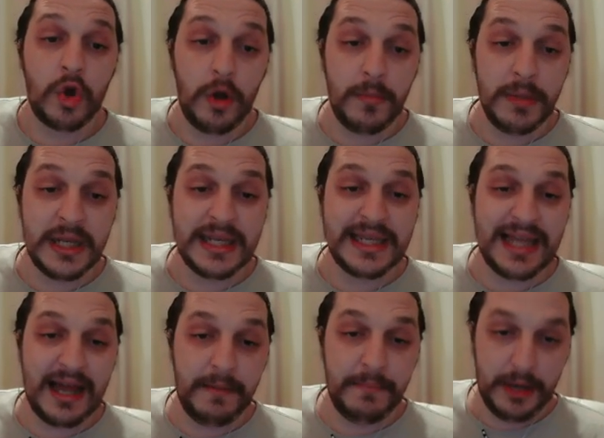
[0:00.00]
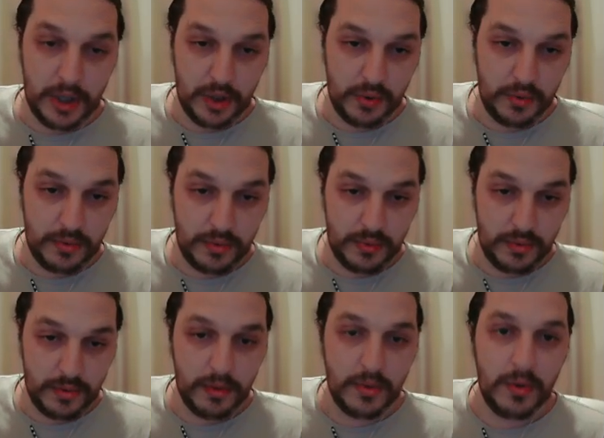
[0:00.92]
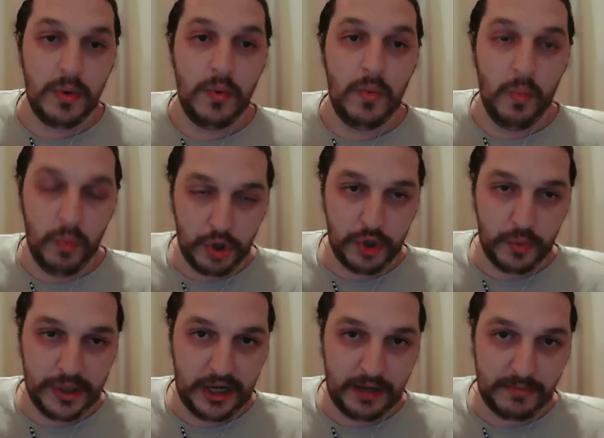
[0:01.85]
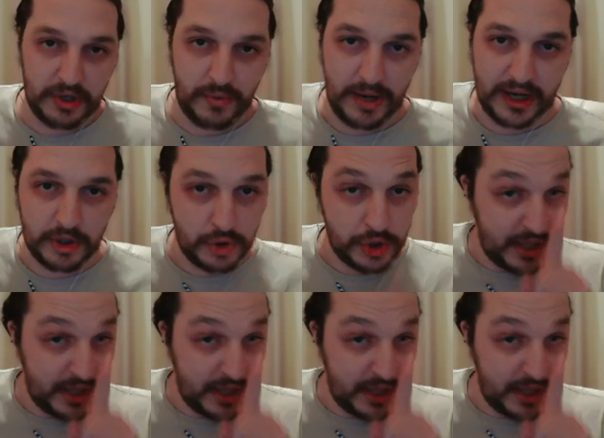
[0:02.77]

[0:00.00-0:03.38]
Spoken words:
comment down below what you would like me to react to.